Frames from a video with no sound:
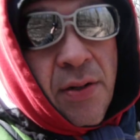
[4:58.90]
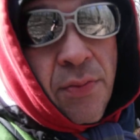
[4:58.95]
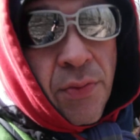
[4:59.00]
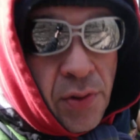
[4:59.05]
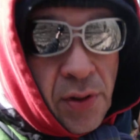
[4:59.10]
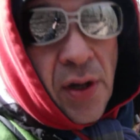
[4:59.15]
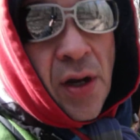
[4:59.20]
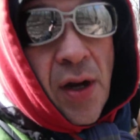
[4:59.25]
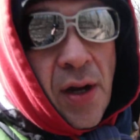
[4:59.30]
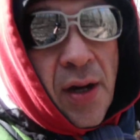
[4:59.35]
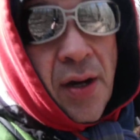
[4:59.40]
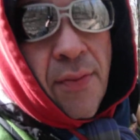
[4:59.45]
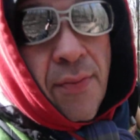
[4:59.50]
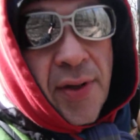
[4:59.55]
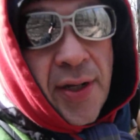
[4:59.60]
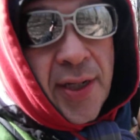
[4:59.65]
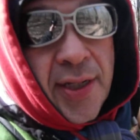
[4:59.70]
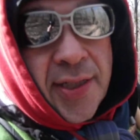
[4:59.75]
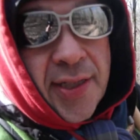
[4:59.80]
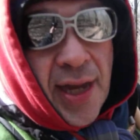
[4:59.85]
will
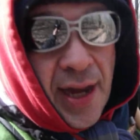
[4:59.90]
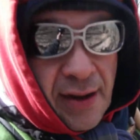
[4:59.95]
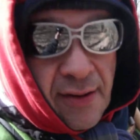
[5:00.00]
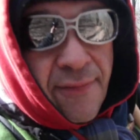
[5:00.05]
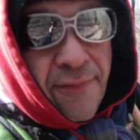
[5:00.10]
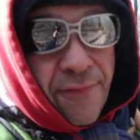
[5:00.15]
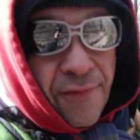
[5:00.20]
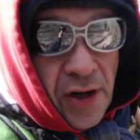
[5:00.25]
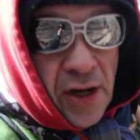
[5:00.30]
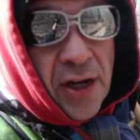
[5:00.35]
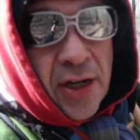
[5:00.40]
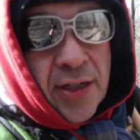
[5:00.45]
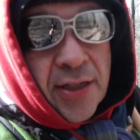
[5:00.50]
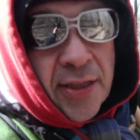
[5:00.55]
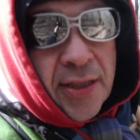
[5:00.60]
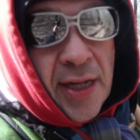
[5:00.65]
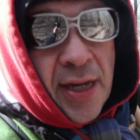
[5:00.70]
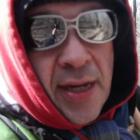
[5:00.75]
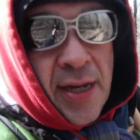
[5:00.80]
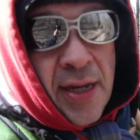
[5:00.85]
always
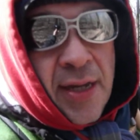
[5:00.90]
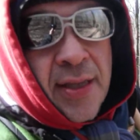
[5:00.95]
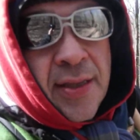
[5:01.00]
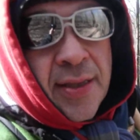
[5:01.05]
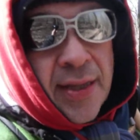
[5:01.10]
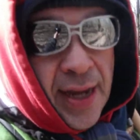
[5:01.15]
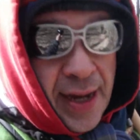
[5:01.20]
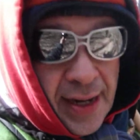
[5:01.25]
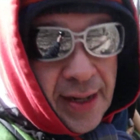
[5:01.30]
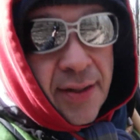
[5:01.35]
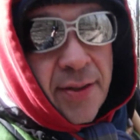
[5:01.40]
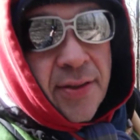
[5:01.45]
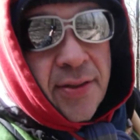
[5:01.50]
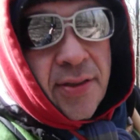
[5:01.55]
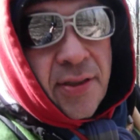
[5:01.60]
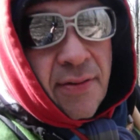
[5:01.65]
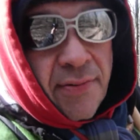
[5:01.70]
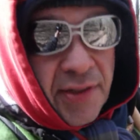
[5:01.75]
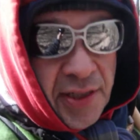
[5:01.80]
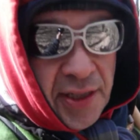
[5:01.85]
outfox the
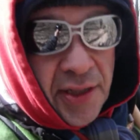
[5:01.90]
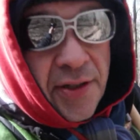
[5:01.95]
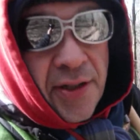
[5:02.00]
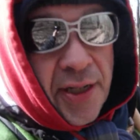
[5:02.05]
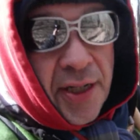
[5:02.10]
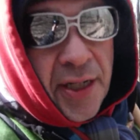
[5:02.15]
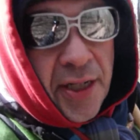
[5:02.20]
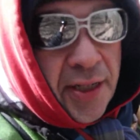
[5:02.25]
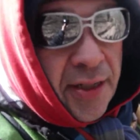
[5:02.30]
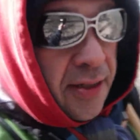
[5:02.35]
hounds of tyranny.